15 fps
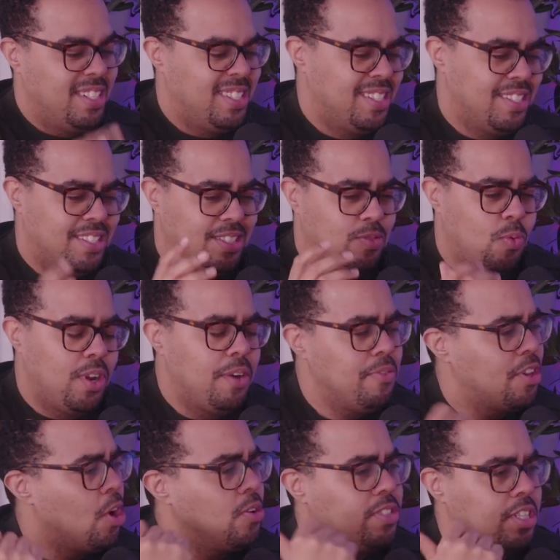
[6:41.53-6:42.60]
it's
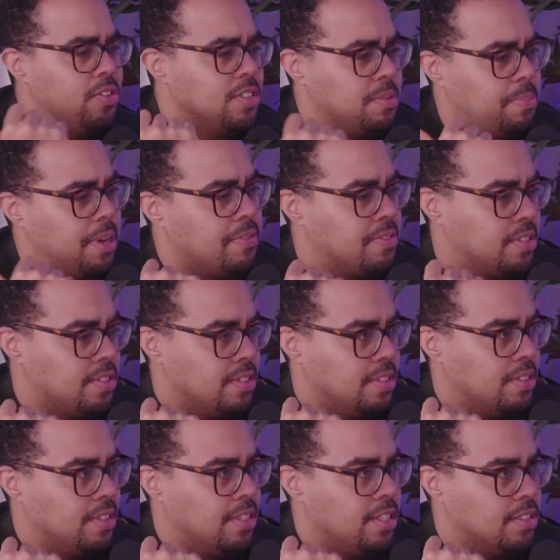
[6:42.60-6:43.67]
whatever the hotel is above
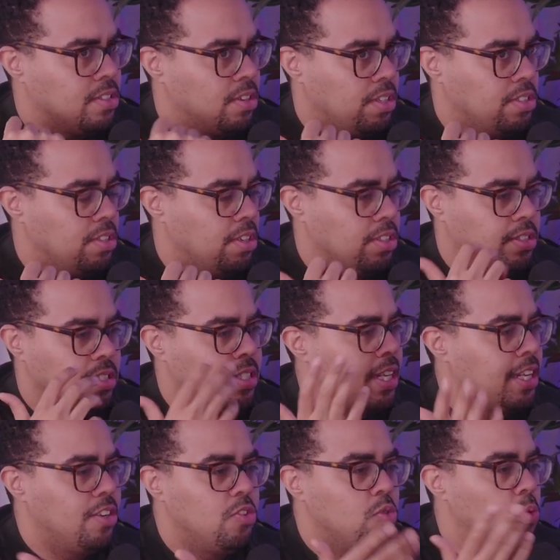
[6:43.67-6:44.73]
Circus Circus. There's
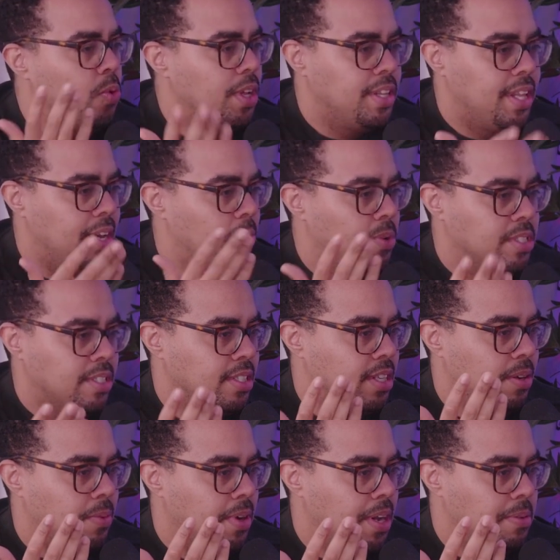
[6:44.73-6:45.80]
like a new one that wasn't
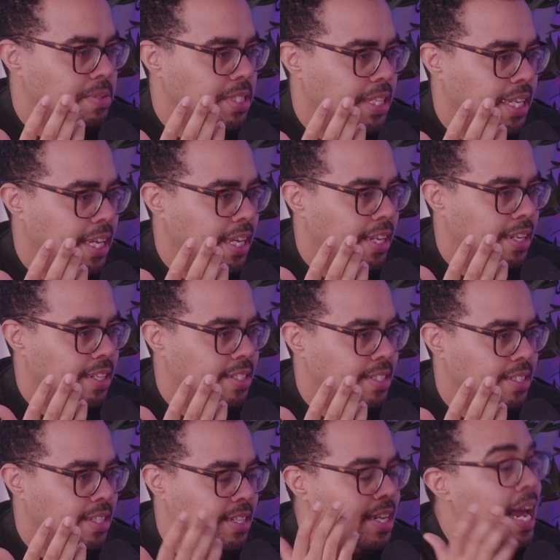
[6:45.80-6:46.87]
there when I was a kid.
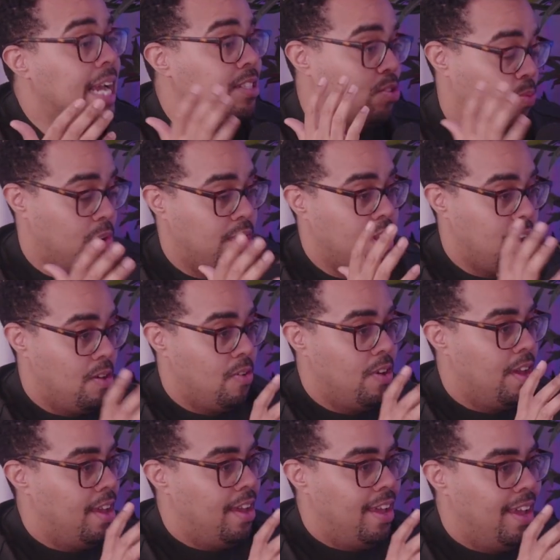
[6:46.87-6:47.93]
It's a nice one though.
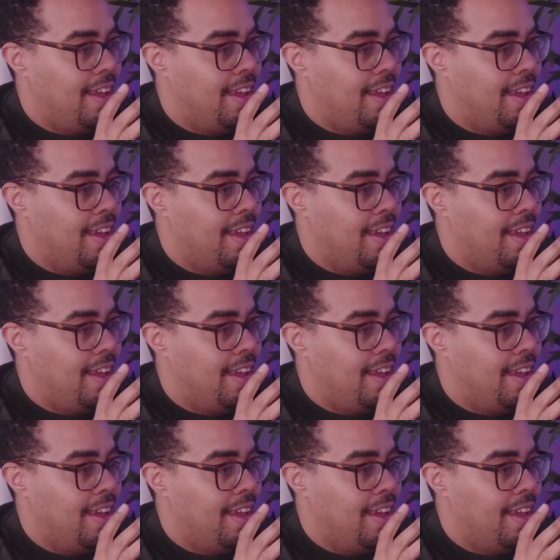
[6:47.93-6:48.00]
